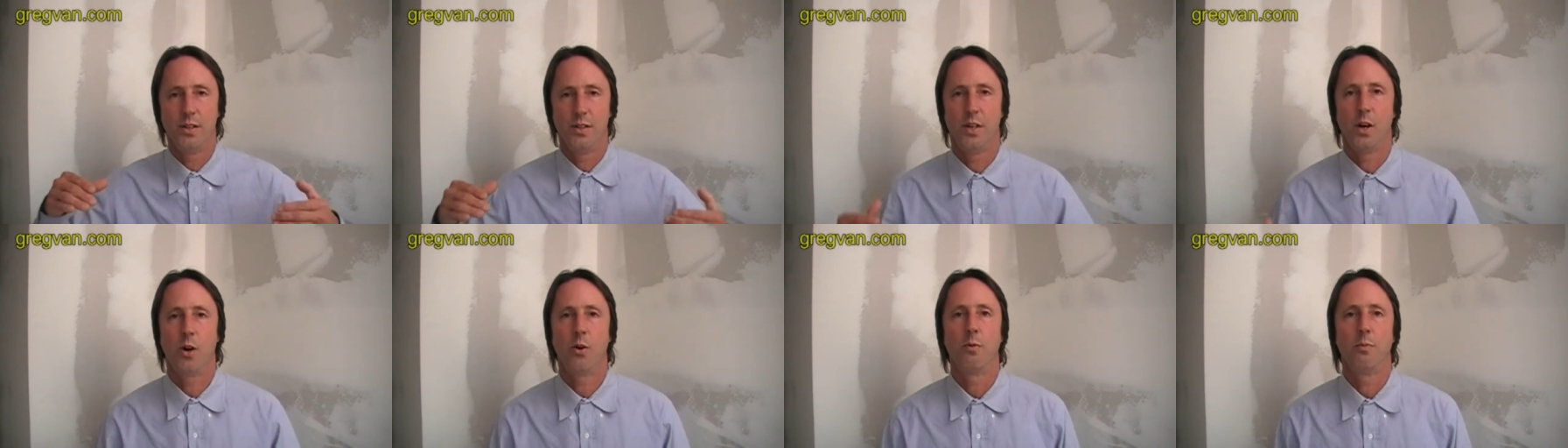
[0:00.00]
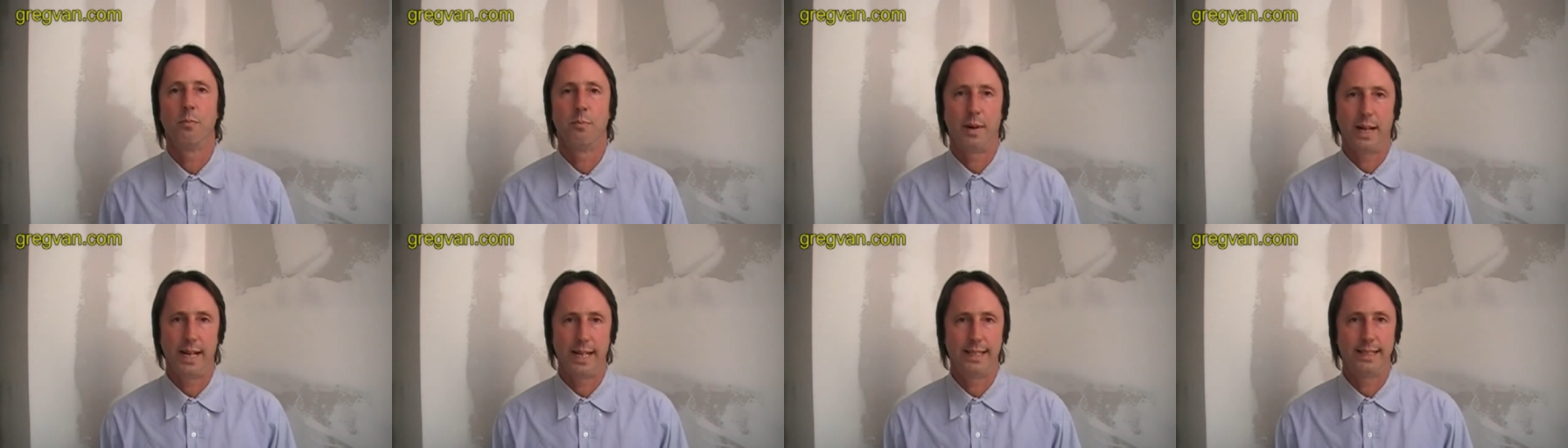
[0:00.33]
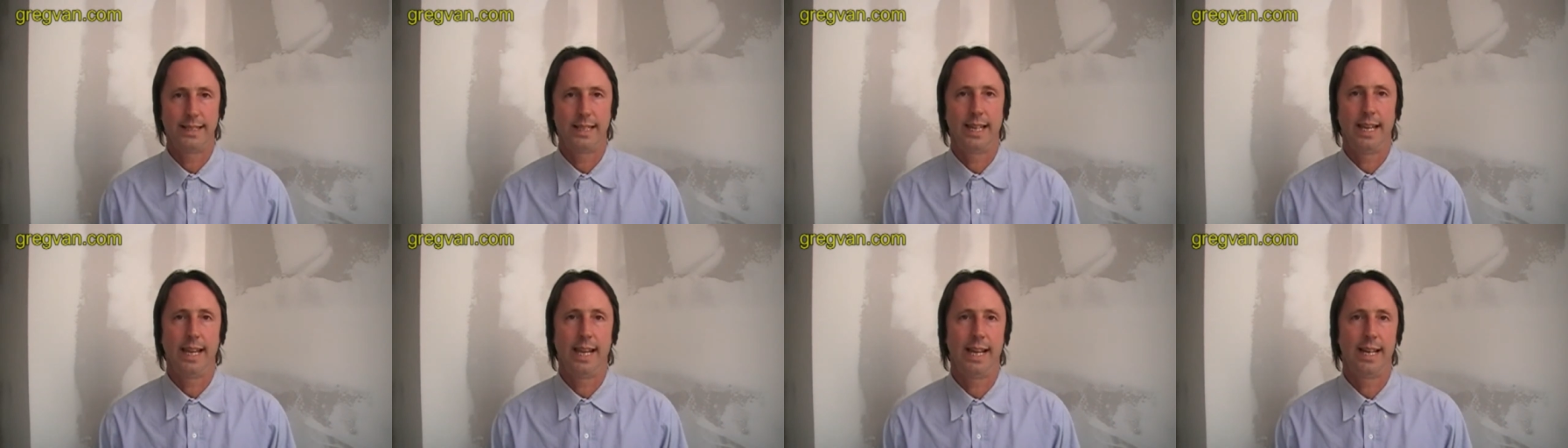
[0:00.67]
Don't
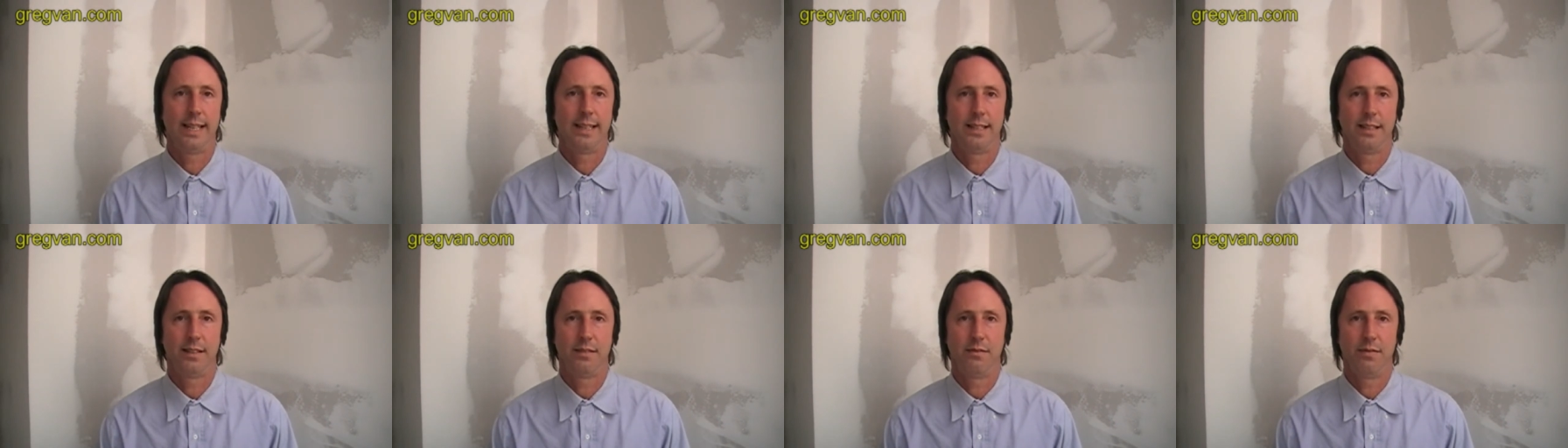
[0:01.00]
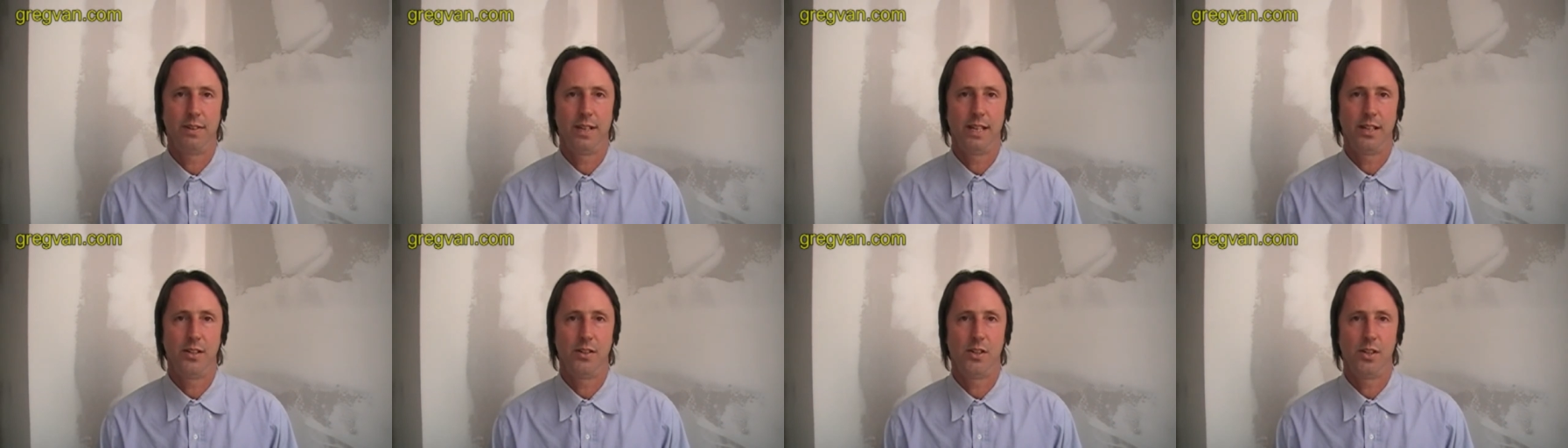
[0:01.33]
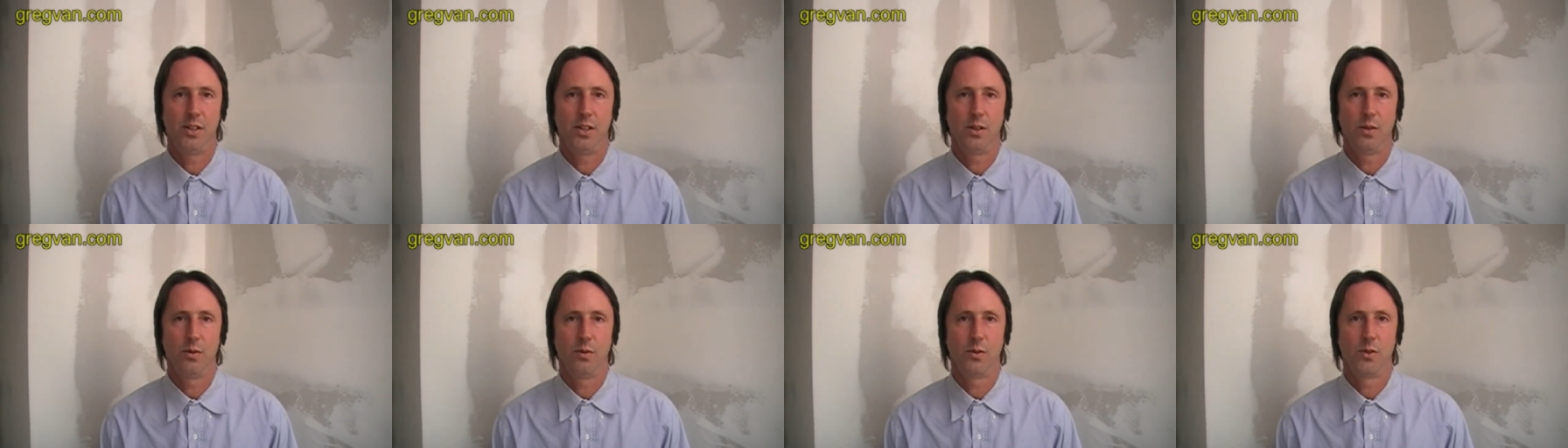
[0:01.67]
bite the hand that feeds
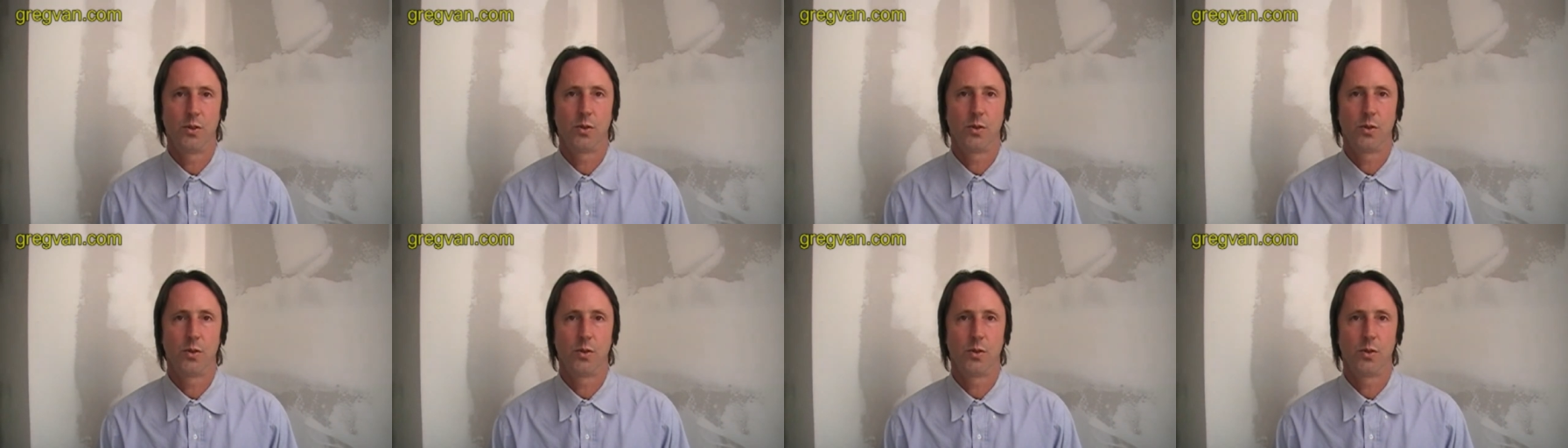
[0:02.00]
you.